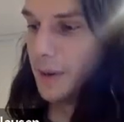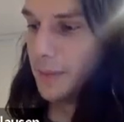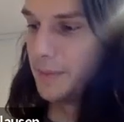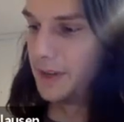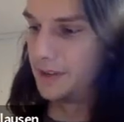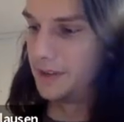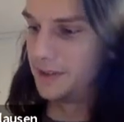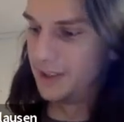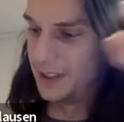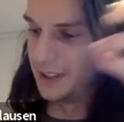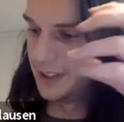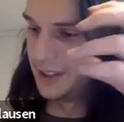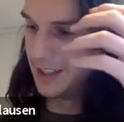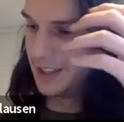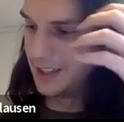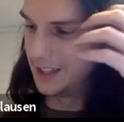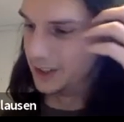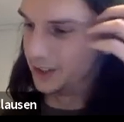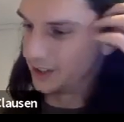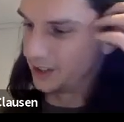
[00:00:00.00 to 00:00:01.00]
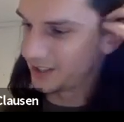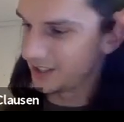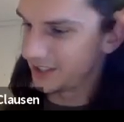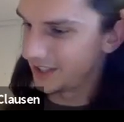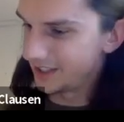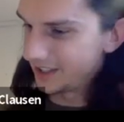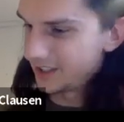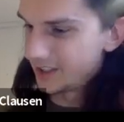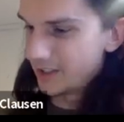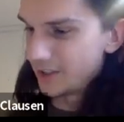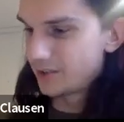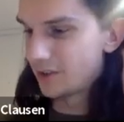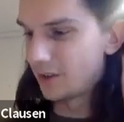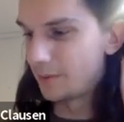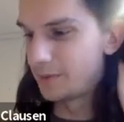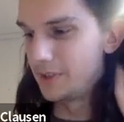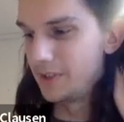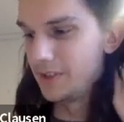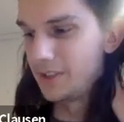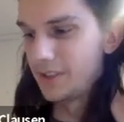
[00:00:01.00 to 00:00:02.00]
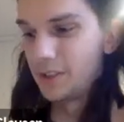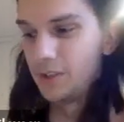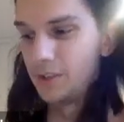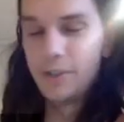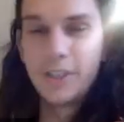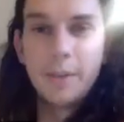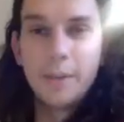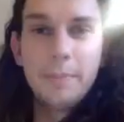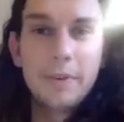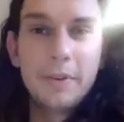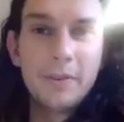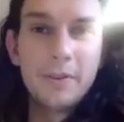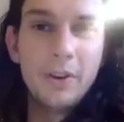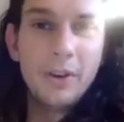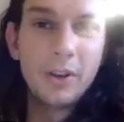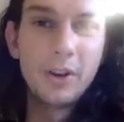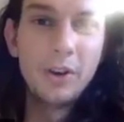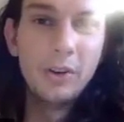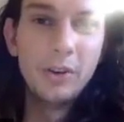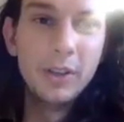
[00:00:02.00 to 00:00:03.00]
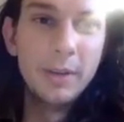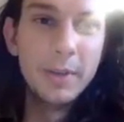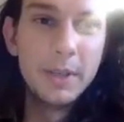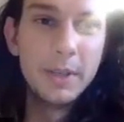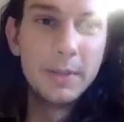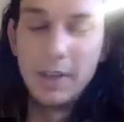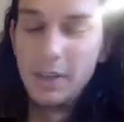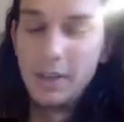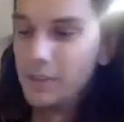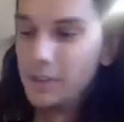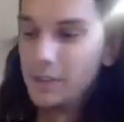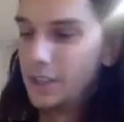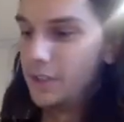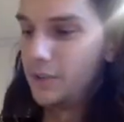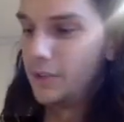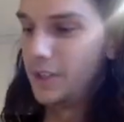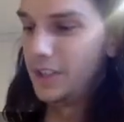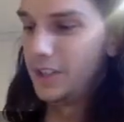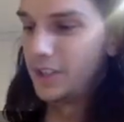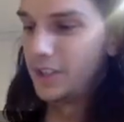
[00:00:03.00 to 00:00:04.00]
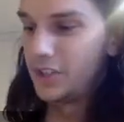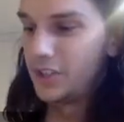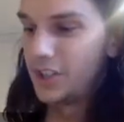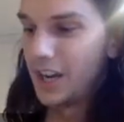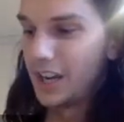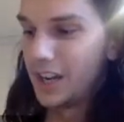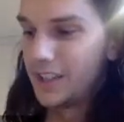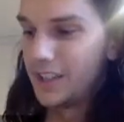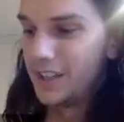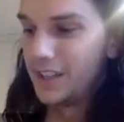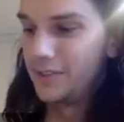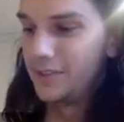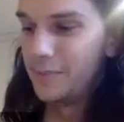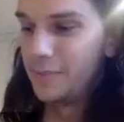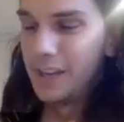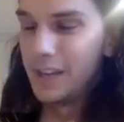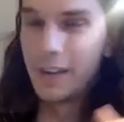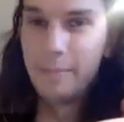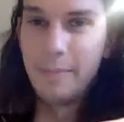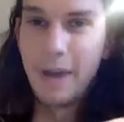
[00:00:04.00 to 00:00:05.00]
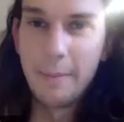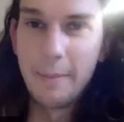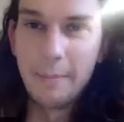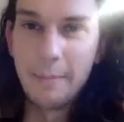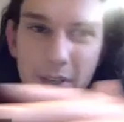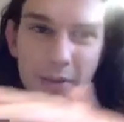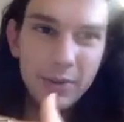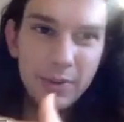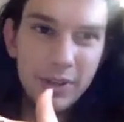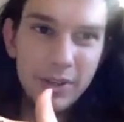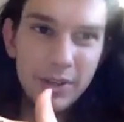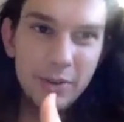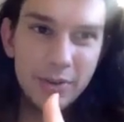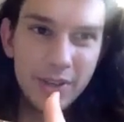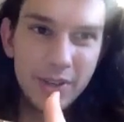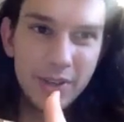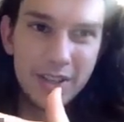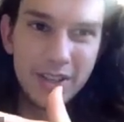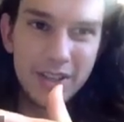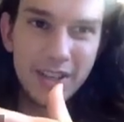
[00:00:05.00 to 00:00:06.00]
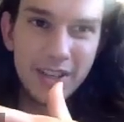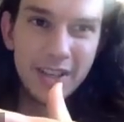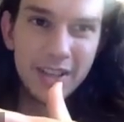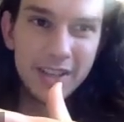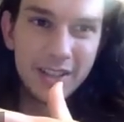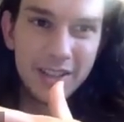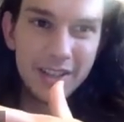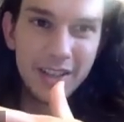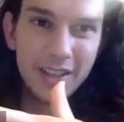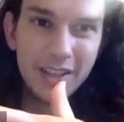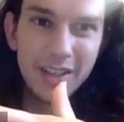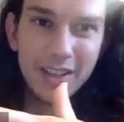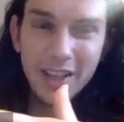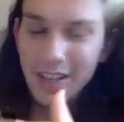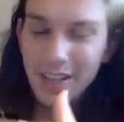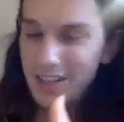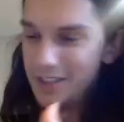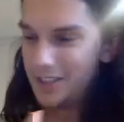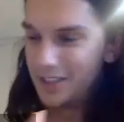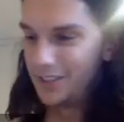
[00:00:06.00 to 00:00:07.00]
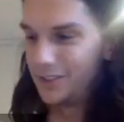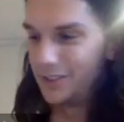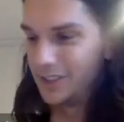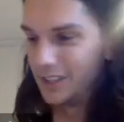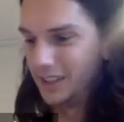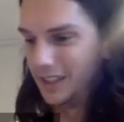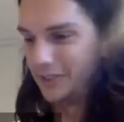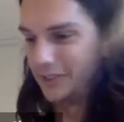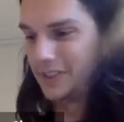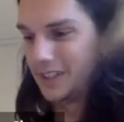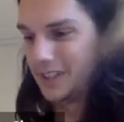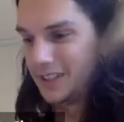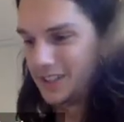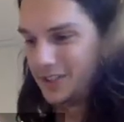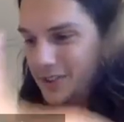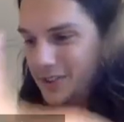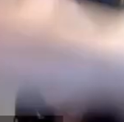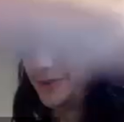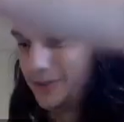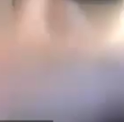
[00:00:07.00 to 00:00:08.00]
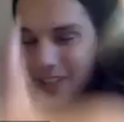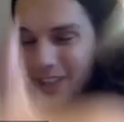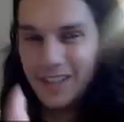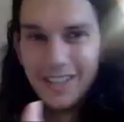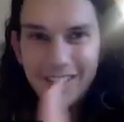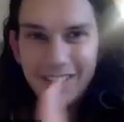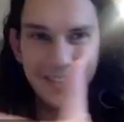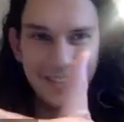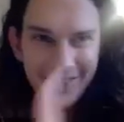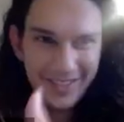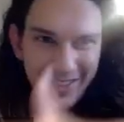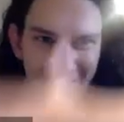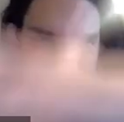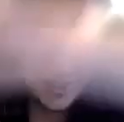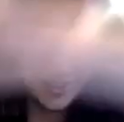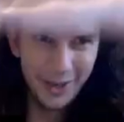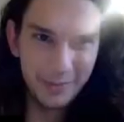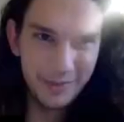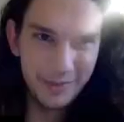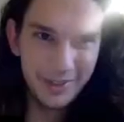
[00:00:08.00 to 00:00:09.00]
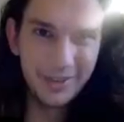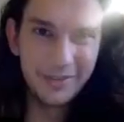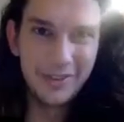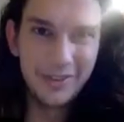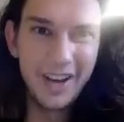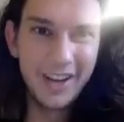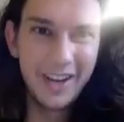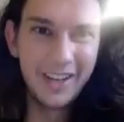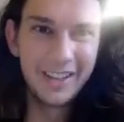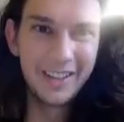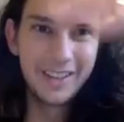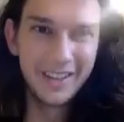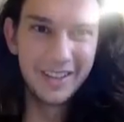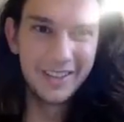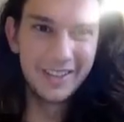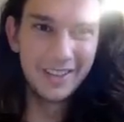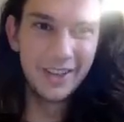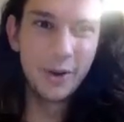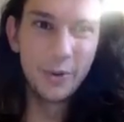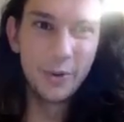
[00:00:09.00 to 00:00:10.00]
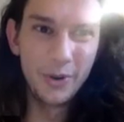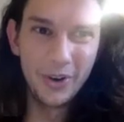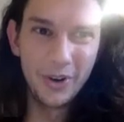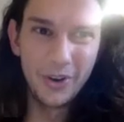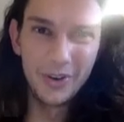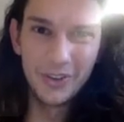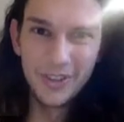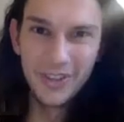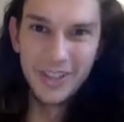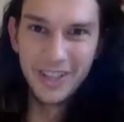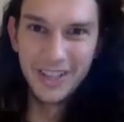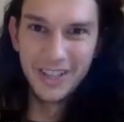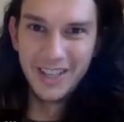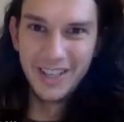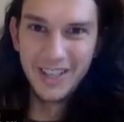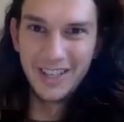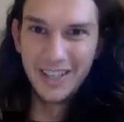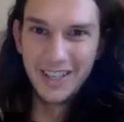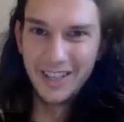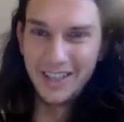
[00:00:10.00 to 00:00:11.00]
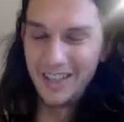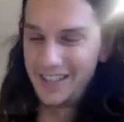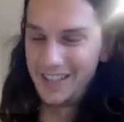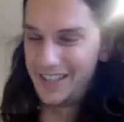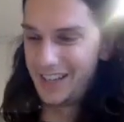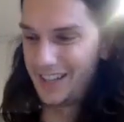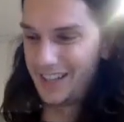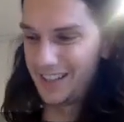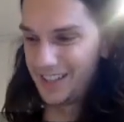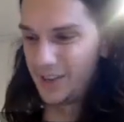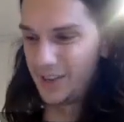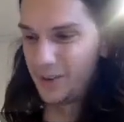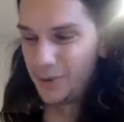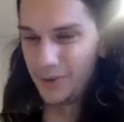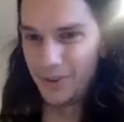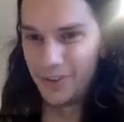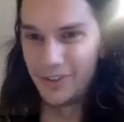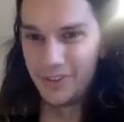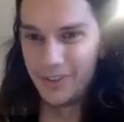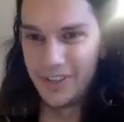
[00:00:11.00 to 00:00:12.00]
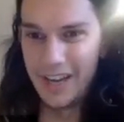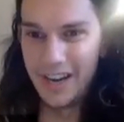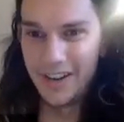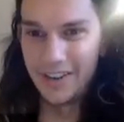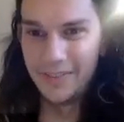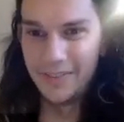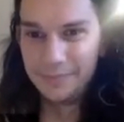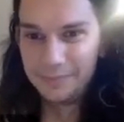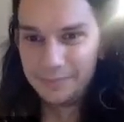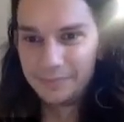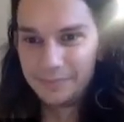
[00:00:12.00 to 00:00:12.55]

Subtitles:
I mean, it looks like this description is closed up under all colimits, but you really do need to check that if you make a map between two such things, that you can lift it to the terms defining the co-kernel and then take the co-kernel there.